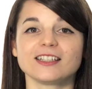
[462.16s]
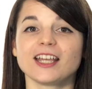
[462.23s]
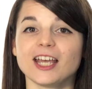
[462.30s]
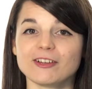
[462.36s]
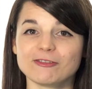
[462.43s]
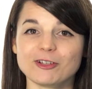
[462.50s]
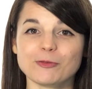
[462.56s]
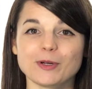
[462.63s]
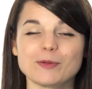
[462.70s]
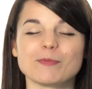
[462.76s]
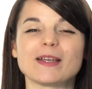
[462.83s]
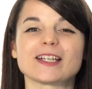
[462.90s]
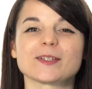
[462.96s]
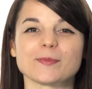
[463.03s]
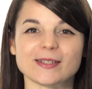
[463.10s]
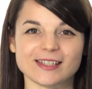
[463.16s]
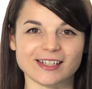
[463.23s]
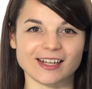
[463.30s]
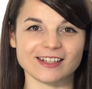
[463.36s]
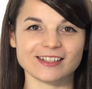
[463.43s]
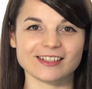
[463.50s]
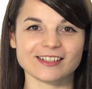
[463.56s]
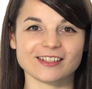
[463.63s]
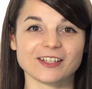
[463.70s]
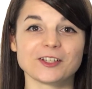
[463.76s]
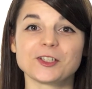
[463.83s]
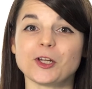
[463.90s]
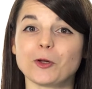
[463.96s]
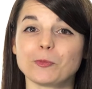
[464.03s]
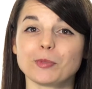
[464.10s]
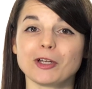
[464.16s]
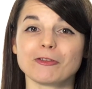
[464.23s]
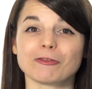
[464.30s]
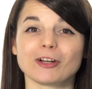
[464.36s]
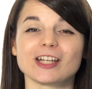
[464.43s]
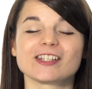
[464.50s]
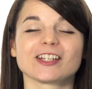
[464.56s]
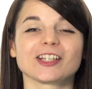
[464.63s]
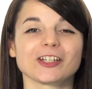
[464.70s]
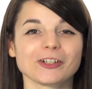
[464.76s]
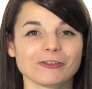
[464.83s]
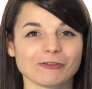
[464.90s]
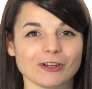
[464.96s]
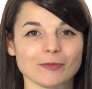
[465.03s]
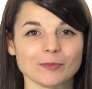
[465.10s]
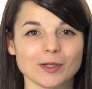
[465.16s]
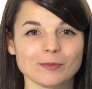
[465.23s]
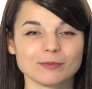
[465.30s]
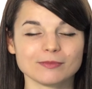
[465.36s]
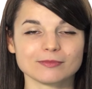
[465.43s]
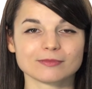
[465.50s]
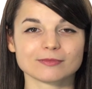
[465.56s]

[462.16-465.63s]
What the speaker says: Everyone makes mistakes. Don't be afraid to learn from them.